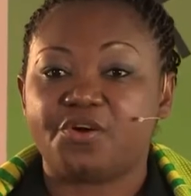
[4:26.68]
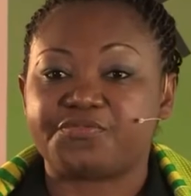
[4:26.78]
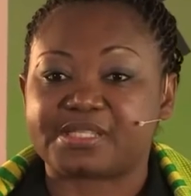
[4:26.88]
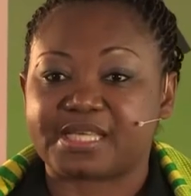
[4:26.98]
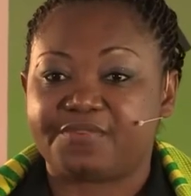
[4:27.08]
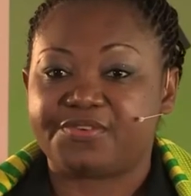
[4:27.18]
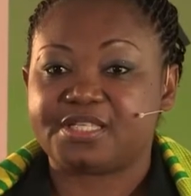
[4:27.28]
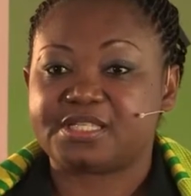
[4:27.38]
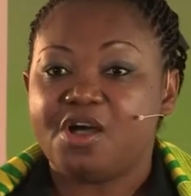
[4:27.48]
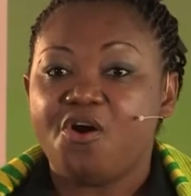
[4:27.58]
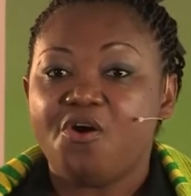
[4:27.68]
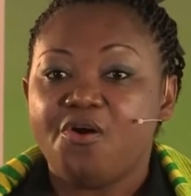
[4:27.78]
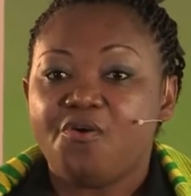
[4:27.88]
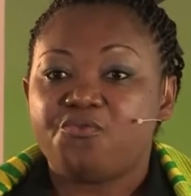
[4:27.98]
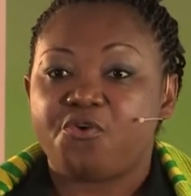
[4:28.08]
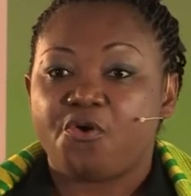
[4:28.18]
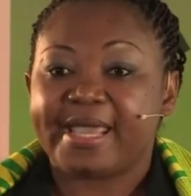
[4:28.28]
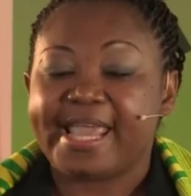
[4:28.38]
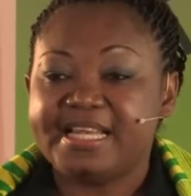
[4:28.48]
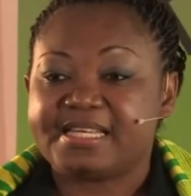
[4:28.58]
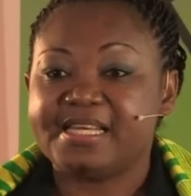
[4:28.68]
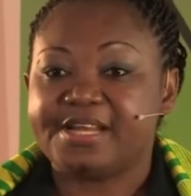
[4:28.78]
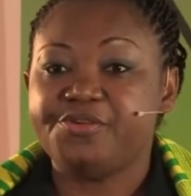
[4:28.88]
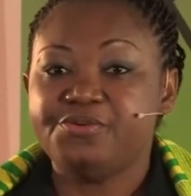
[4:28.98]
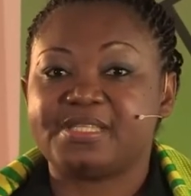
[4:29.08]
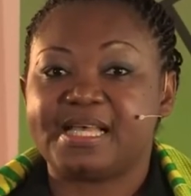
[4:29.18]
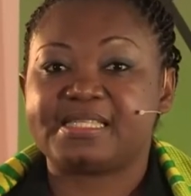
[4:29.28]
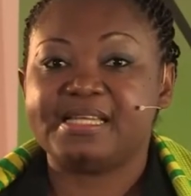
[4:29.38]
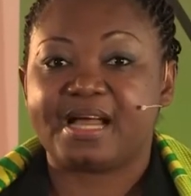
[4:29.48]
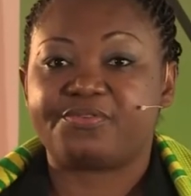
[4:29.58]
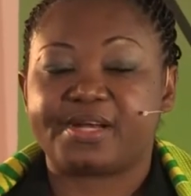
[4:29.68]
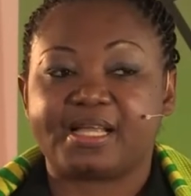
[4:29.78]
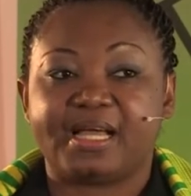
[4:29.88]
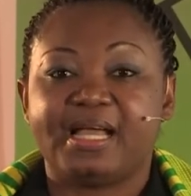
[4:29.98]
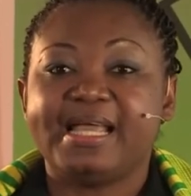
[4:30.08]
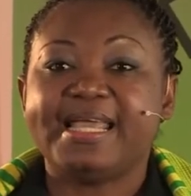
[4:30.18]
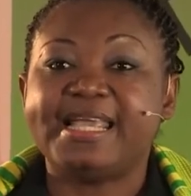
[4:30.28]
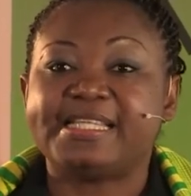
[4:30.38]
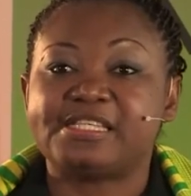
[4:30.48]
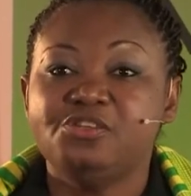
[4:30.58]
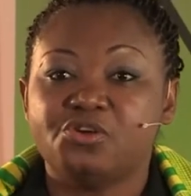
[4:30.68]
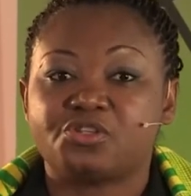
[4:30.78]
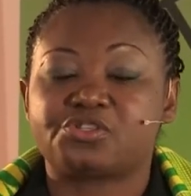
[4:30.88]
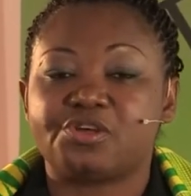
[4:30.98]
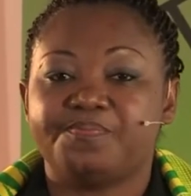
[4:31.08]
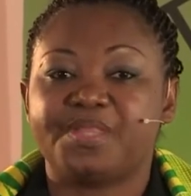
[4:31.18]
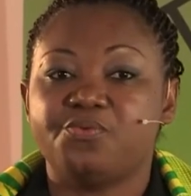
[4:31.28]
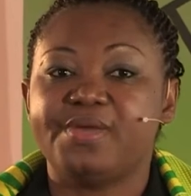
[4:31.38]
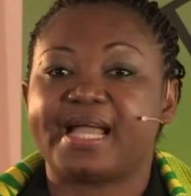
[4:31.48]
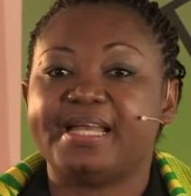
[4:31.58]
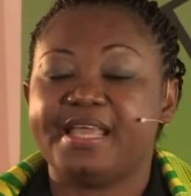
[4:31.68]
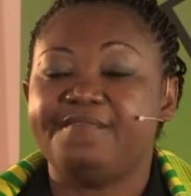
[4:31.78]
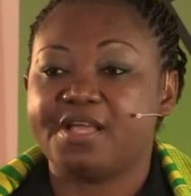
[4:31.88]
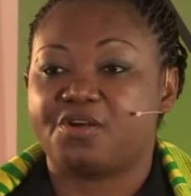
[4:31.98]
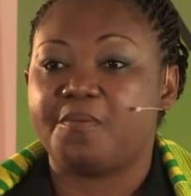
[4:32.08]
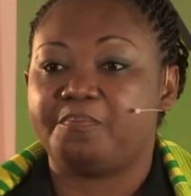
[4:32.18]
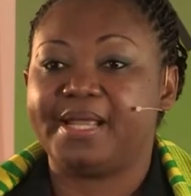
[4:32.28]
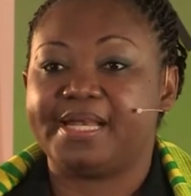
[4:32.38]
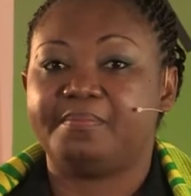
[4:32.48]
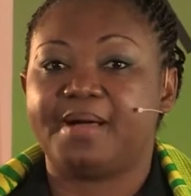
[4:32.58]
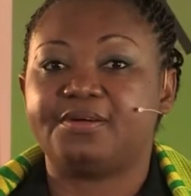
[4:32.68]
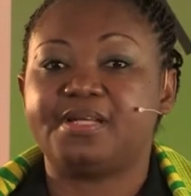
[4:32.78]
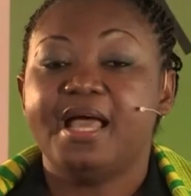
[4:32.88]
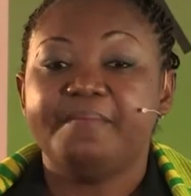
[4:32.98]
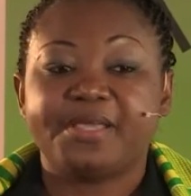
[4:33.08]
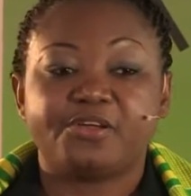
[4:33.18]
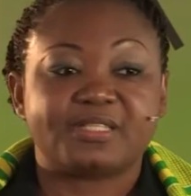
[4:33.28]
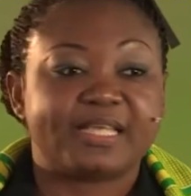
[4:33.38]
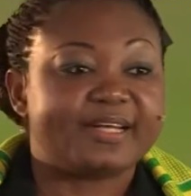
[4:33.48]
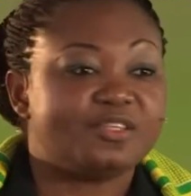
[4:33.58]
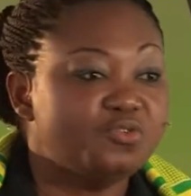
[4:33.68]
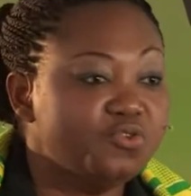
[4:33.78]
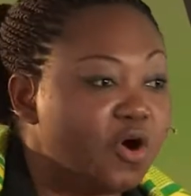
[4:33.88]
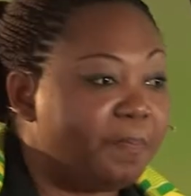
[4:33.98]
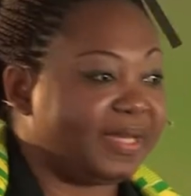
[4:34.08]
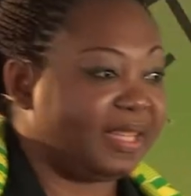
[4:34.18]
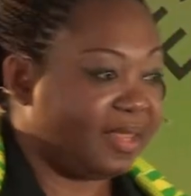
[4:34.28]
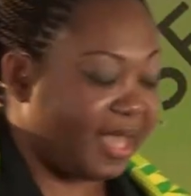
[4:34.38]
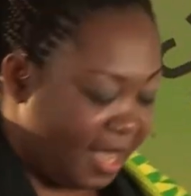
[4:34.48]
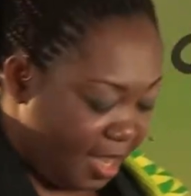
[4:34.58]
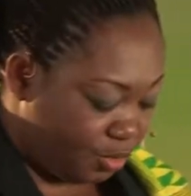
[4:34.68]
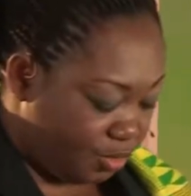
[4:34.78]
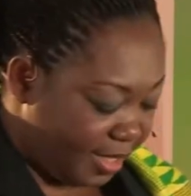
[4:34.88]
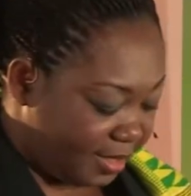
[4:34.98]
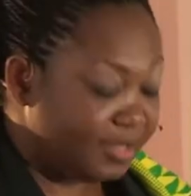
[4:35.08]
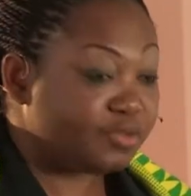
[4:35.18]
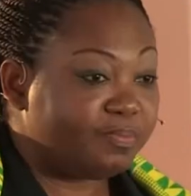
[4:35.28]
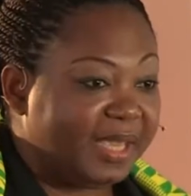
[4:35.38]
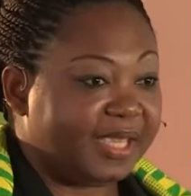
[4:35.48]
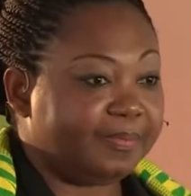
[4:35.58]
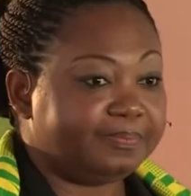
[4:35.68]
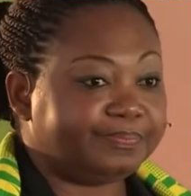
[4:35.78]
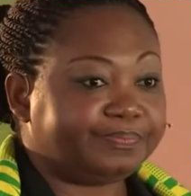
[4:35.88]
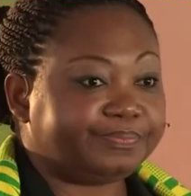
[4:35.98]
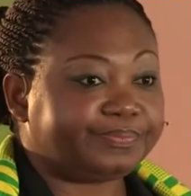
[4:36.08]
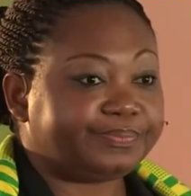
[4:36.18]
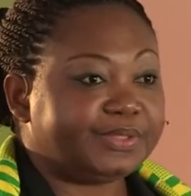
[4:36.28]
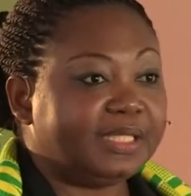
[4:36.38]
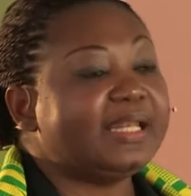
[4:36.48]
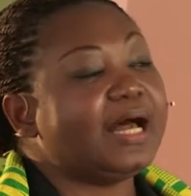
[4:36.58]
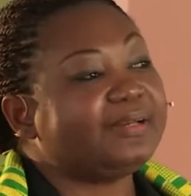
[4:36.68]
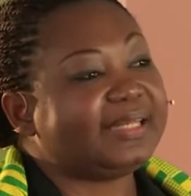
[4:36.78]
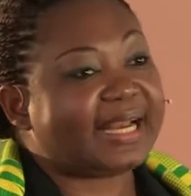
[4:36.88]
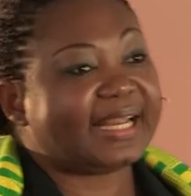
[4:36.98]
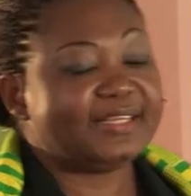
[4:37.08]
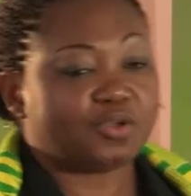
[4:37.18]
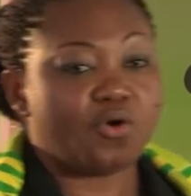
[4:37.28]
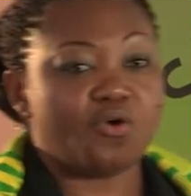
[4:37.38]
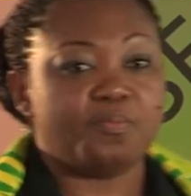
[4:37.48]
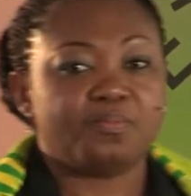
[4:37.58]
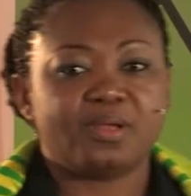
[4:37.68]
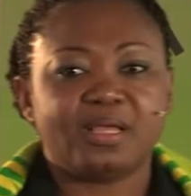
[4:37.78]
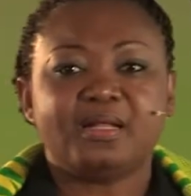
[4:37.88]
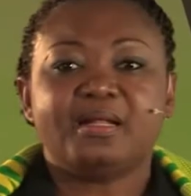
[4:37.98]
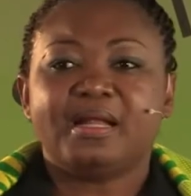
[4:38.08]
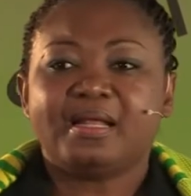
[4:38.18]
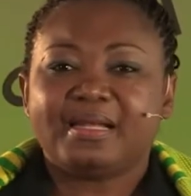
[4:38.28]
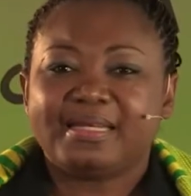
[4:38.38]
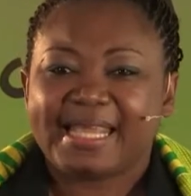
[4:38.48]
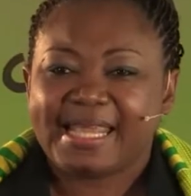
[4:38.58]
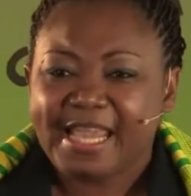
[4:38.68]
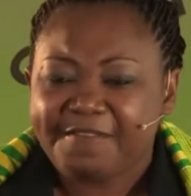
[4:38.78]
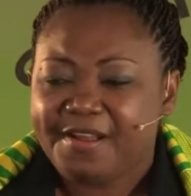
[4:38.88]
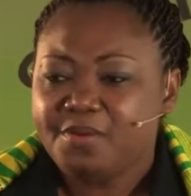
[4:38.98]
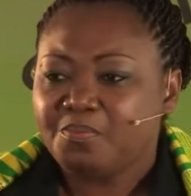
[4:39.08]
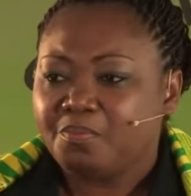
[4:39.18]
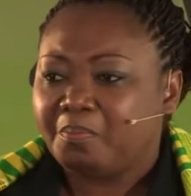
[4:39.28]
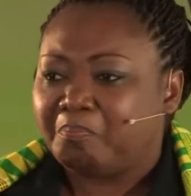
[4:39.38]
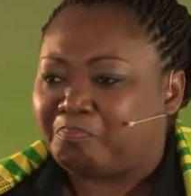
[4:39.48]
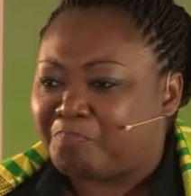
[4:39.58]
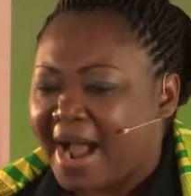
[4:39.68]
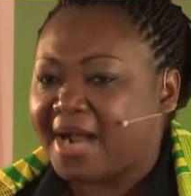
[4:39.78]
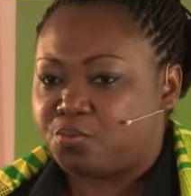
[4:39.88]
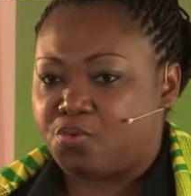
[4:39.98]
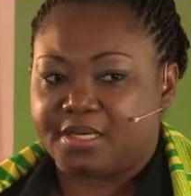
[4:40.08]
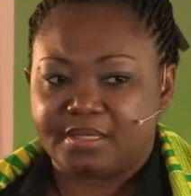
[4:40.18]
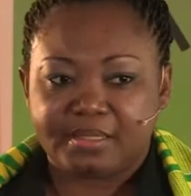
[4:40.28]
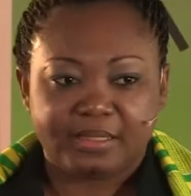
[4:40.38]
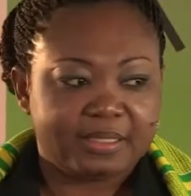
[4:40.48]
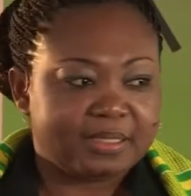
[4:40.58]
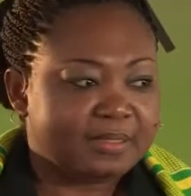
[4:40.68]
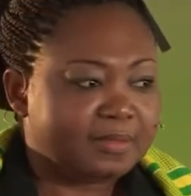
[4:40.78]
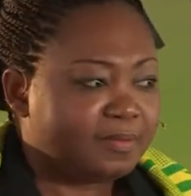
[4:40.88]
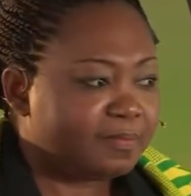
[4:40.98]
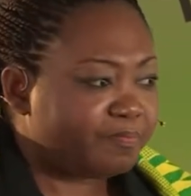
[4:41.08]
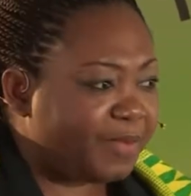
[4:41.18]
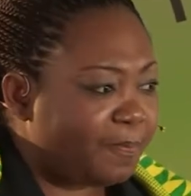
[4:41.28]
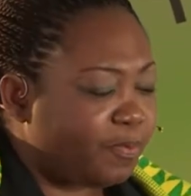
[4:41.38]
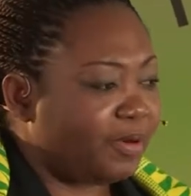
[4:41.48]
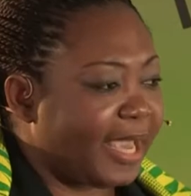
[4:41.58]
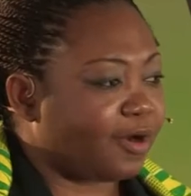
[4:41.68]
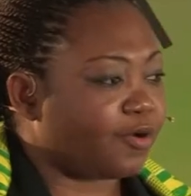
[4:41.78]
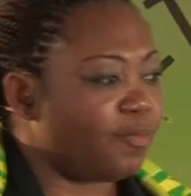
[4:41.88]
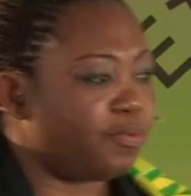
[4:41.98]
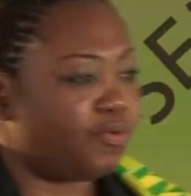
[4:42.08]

of service for internet users in Africa, it's not something we can even complain about because there is nobody there to listen to me. Now that is home. The even bad one, people like Rob